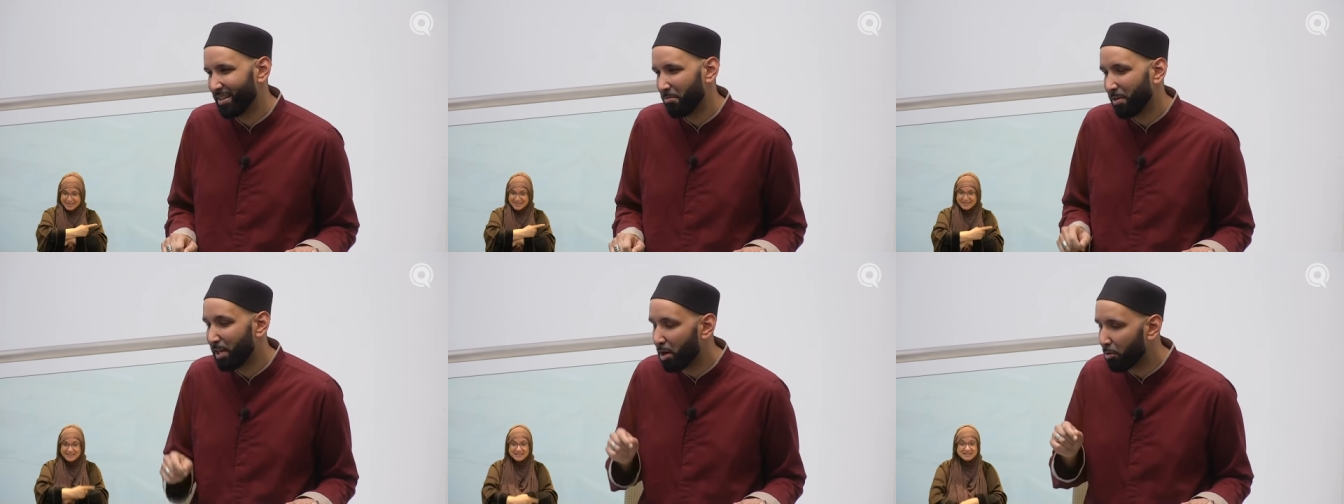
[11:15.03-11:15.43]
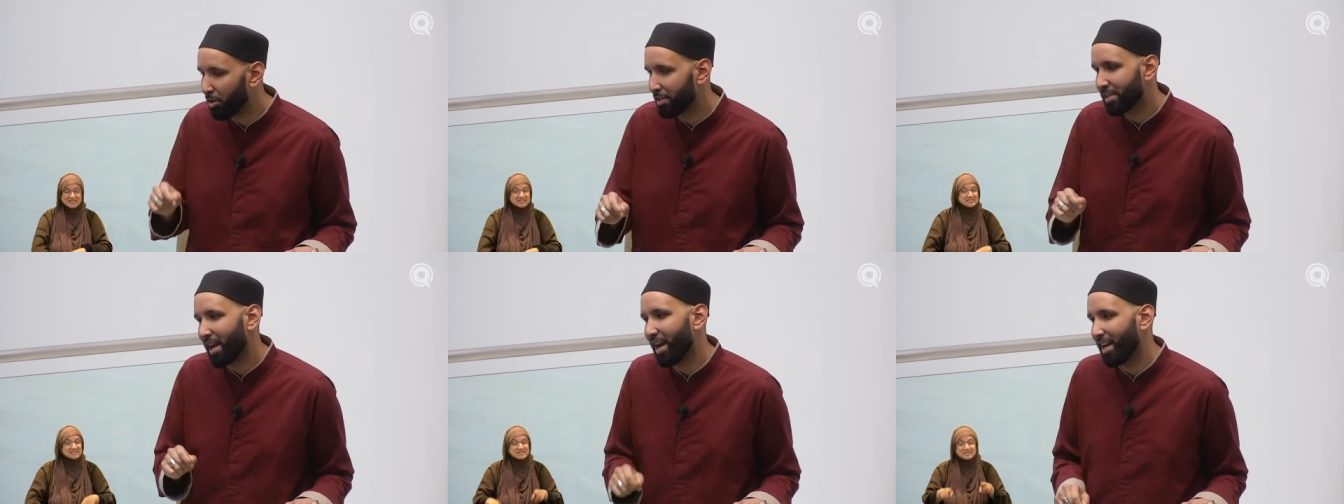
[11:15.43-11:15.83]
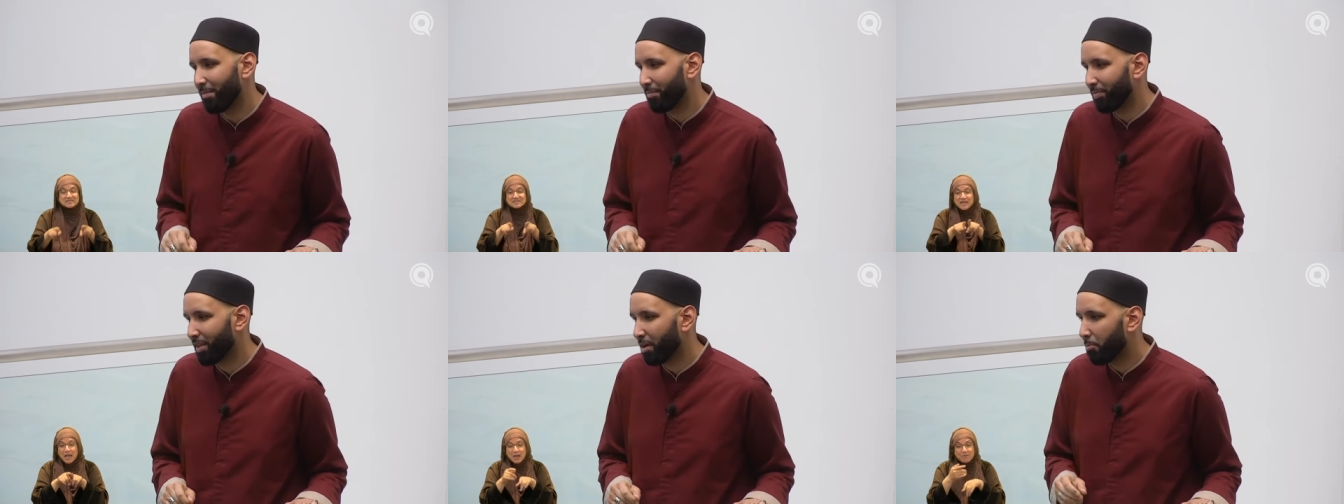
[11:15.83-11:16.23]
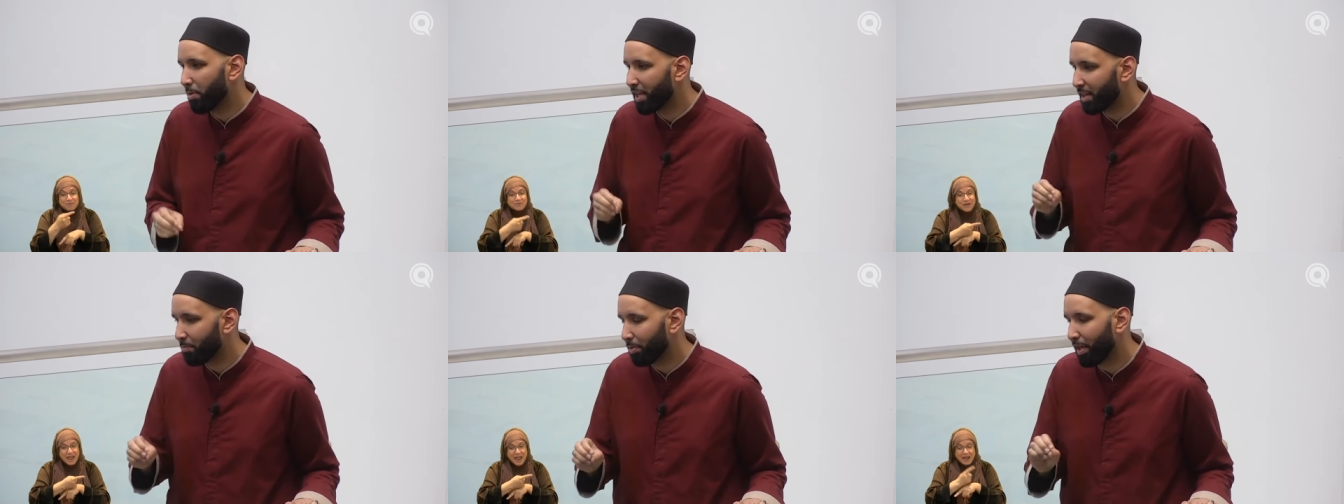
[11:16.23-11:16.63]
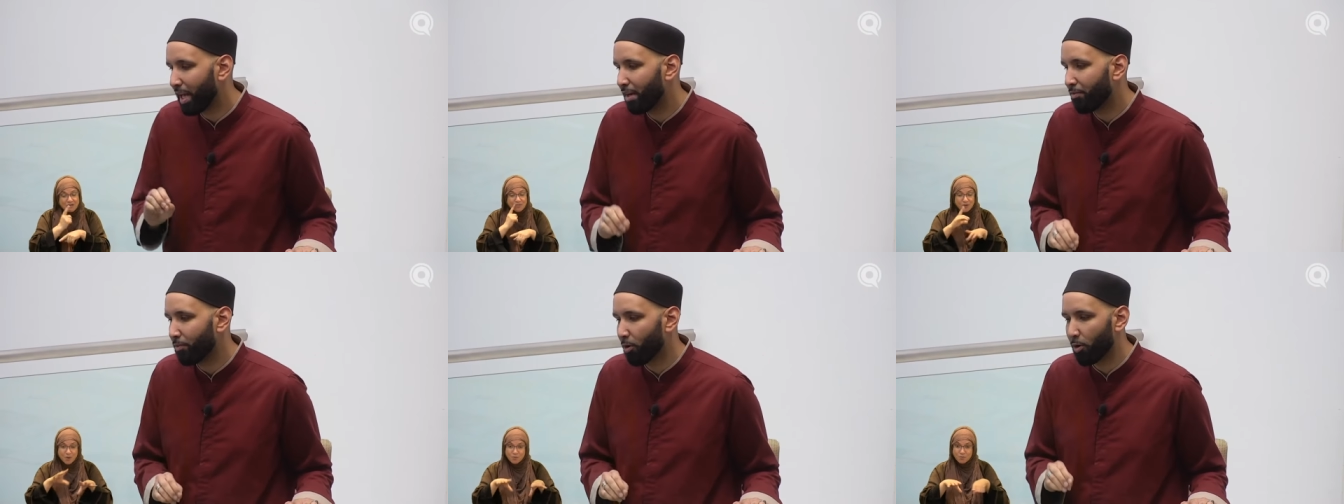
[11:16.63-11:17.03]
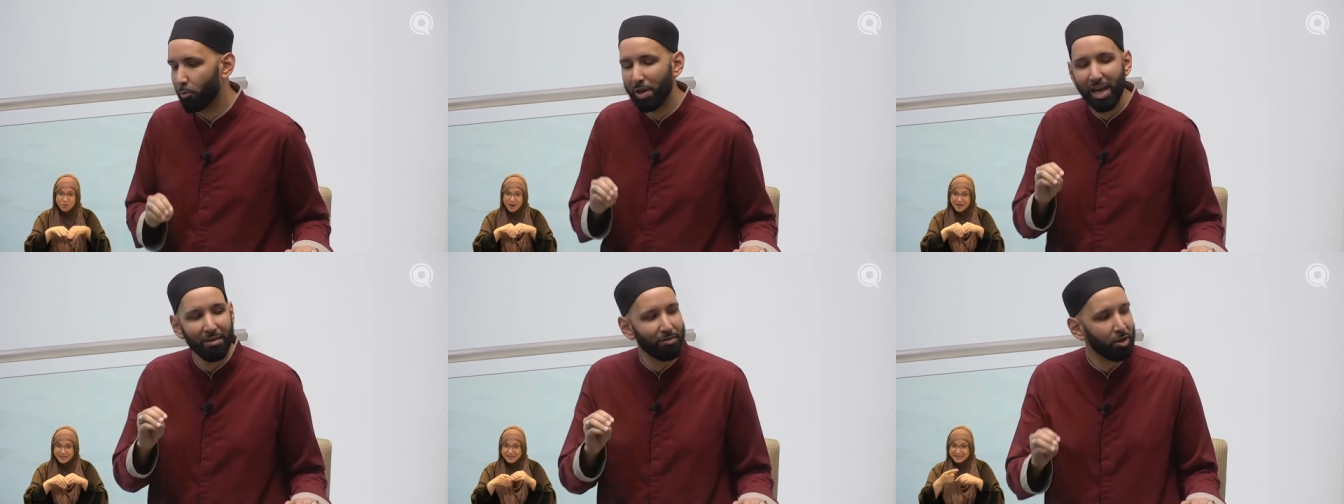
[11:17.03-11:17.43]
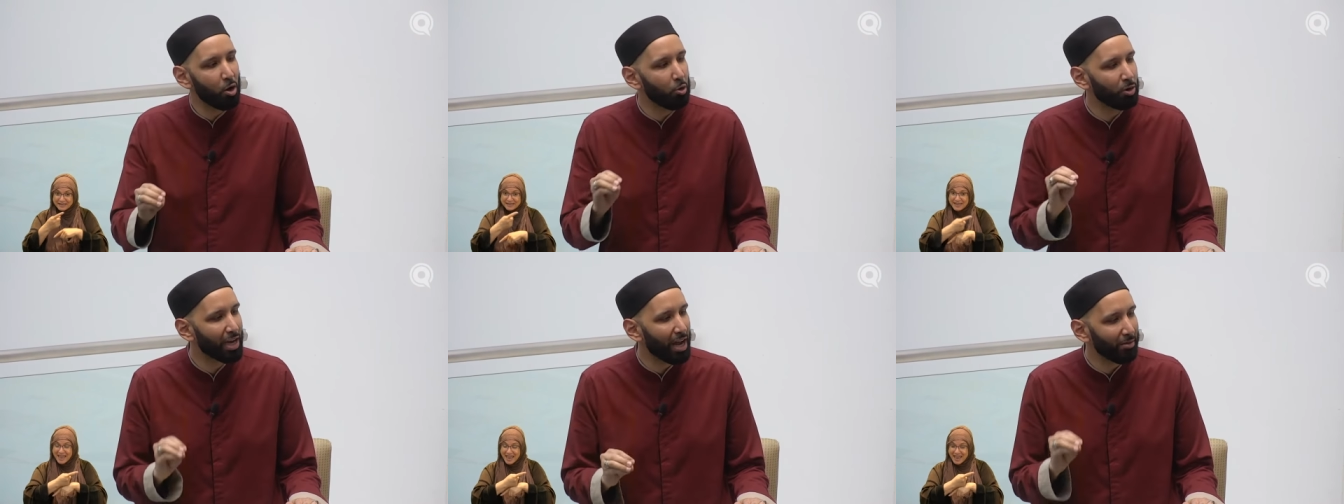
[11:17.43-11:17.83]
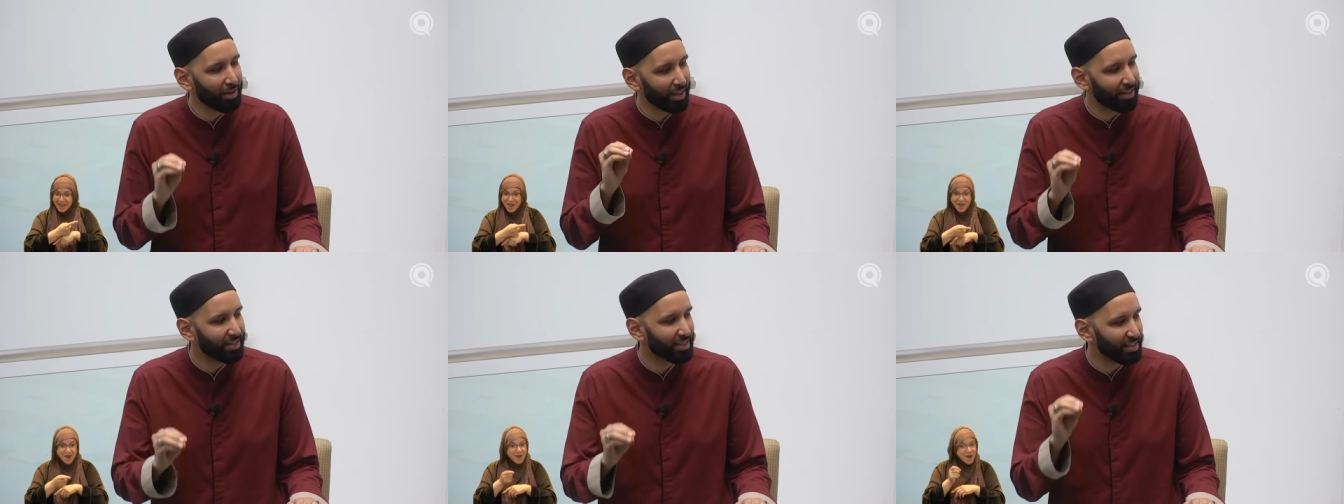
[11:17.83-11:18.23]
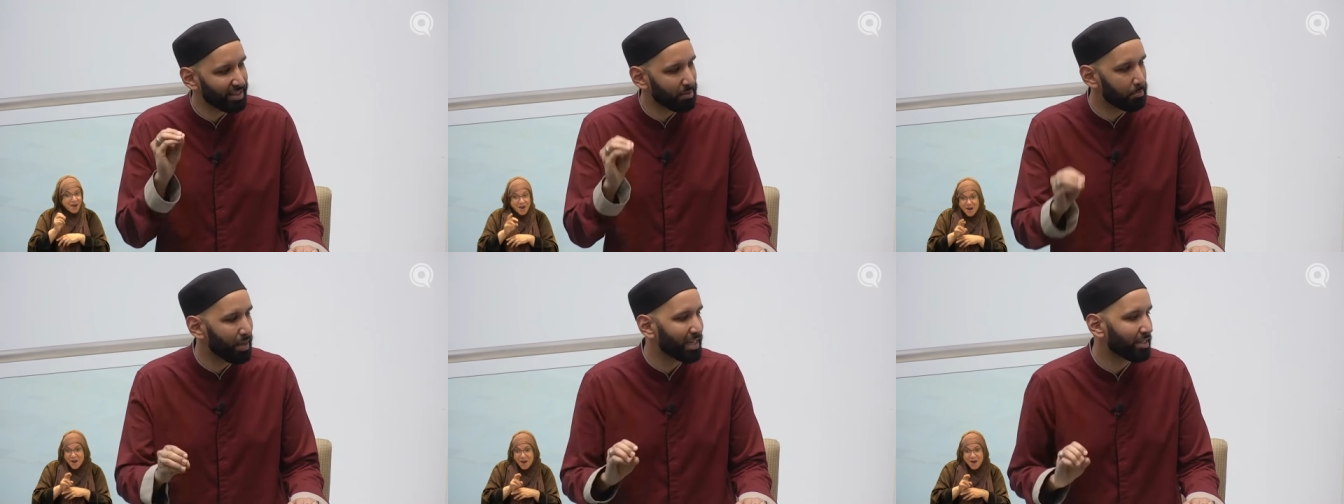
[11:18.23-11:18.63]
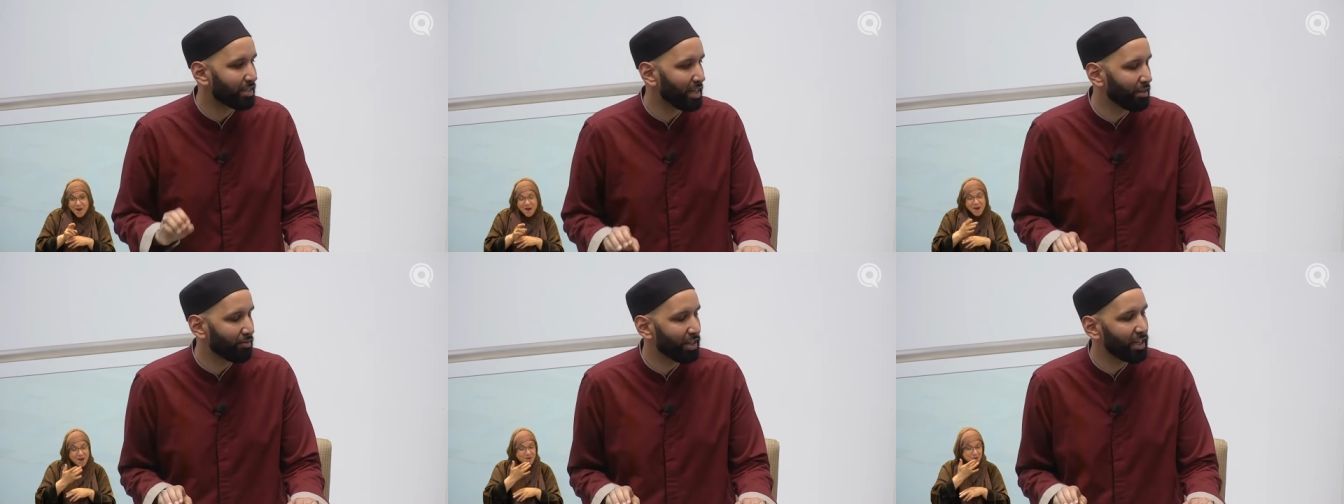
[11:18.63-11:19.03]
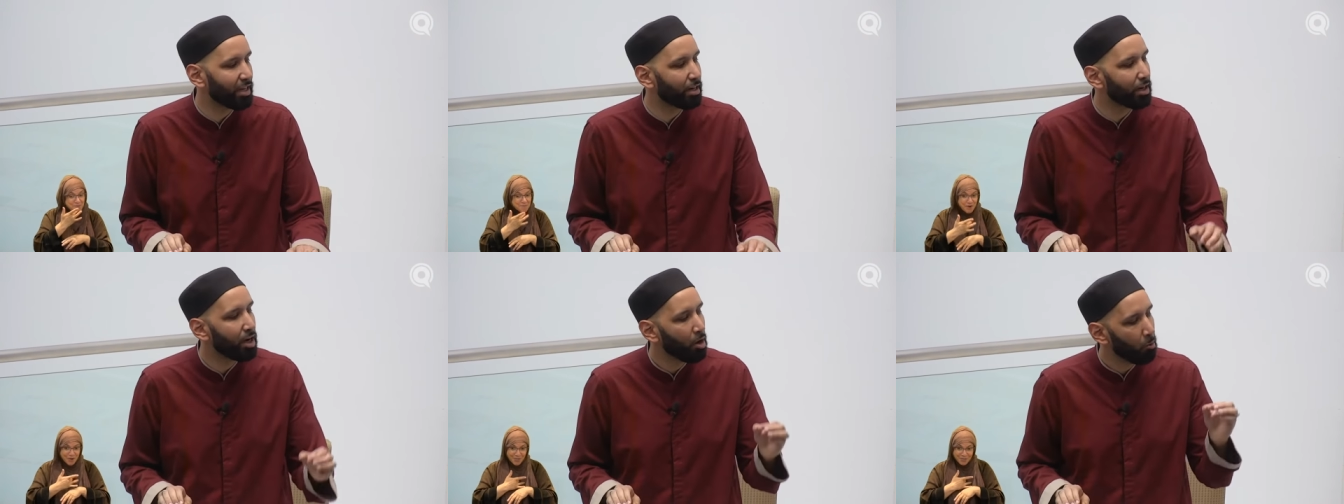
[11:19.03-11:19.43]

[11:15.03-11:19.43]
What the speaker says: We know the time. We can plan for it. We have no doubt that this is the best day of the year.